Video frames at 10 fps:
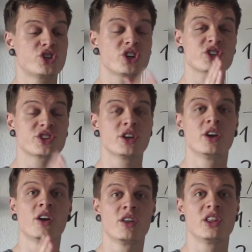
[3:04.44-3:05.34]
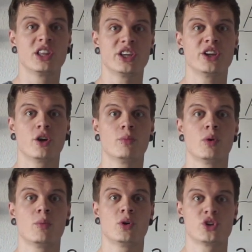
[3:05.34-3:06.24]
just the linear
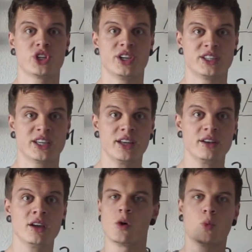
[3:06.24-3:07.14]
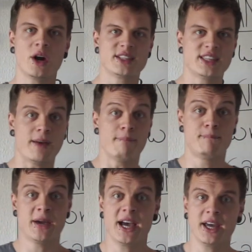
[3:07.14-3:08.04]
motion again. Why is
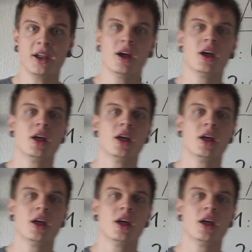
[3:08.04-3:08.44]
that bad?